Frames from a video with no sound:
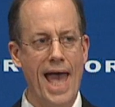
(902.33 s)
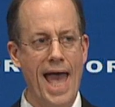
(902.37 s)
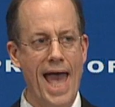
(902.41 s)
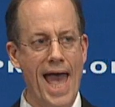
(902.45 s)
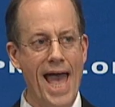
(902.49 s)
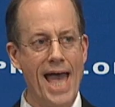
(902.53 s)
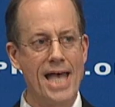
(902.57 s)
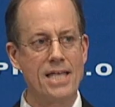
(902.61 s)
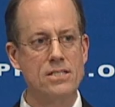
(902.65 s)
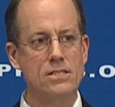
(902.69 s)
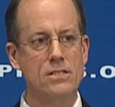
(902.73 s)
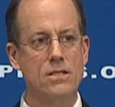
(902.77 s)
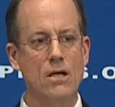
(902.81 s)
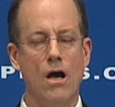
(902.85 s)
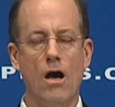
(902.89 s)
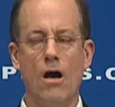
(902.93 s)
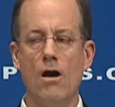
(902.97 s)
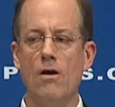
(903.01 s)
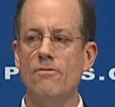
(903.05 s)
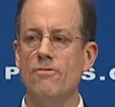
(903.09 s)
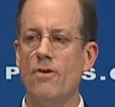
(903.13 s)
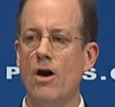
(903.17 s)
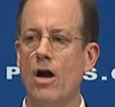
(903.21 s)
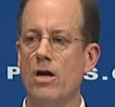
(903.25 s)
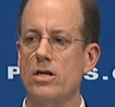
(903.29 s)
ask
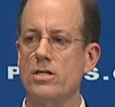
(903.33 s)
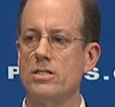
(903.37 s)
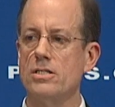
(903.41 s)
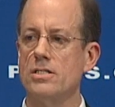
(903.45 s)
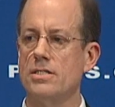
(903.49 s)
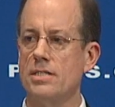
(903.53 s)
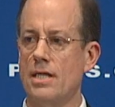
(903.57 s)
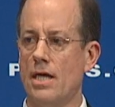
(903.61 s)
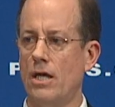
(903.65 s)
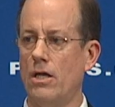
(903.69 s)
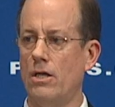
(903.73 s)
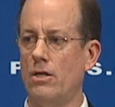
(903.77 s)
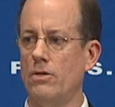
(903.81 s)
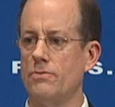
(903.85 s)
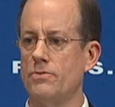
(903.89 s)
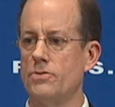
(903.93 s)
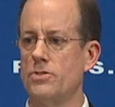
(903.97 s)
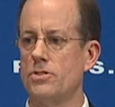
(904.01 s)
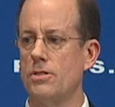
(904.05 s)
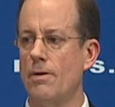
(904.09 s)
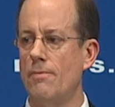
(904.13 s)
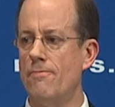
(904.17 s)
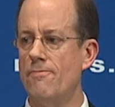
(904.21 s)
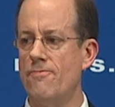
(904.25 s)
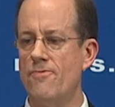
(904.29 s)
of ourselves
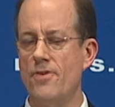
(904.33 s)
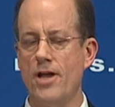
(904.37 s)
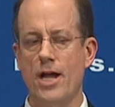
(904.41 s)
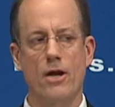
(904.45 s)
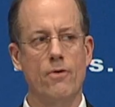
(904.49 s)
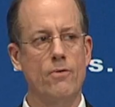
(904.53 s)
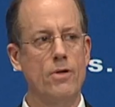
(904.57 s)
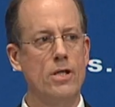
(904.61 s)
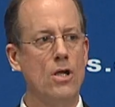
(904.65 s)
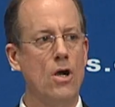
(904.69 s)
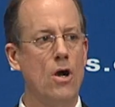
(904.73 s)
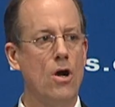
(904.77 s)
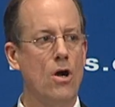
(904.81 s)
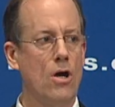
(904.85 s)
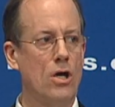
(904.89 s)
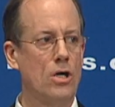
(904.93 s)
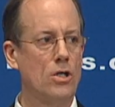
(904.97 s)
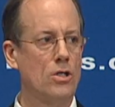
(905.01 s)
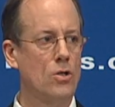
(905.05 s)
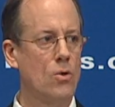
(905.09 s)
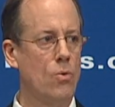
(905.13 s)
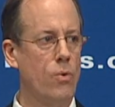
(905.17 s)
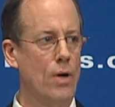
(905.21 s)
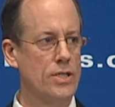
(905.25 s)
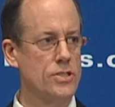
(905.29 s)
some very
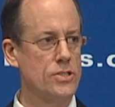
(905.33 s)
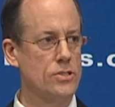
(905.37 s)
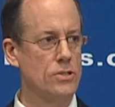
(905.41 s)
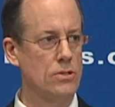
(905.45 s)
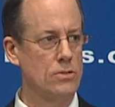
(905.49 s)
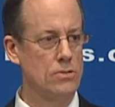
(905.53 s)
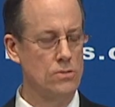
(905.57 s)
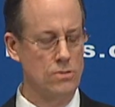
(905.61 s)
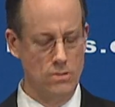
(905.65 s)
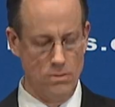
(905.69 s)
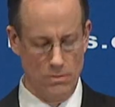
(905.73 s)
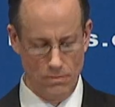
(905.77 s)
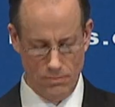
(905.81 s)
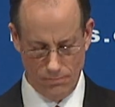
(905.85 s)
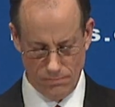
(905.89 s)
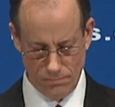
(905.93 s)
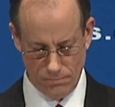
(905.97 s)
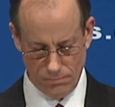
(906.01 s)
hard questions.